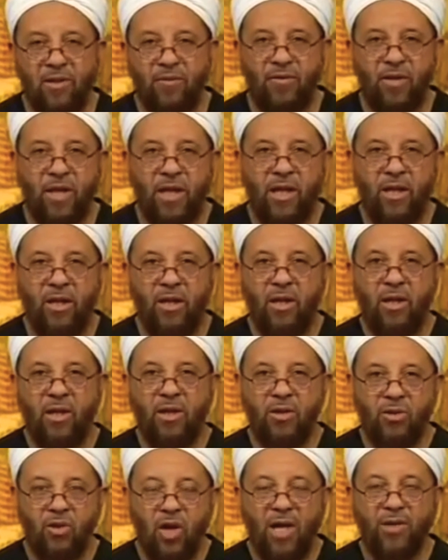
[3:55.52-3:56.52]
of their
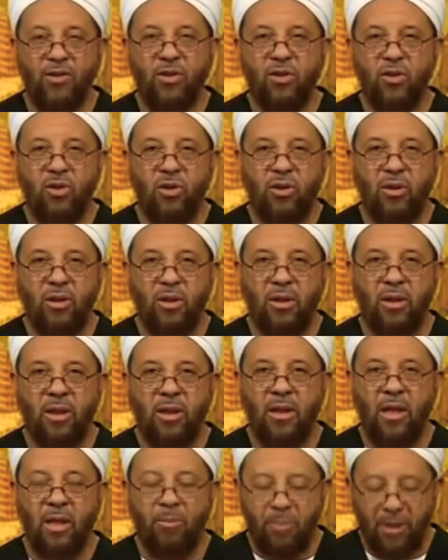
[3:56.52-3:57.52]
nautical
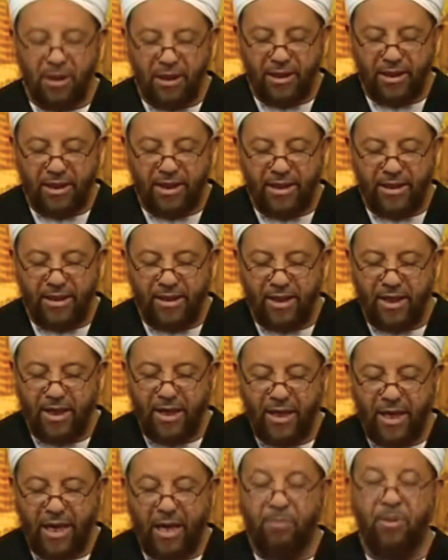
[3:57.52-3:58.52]
abilities
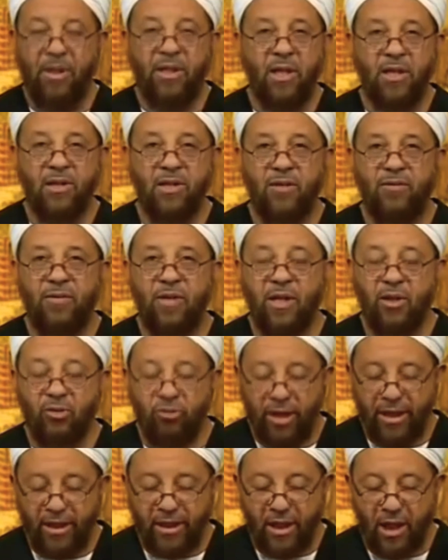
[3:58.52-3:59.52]
and because of their
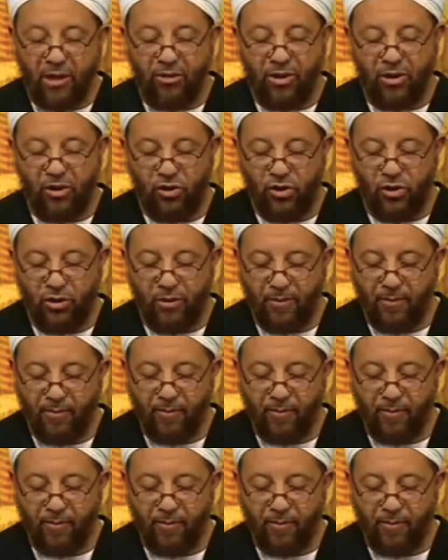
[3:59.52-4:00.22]
great courage.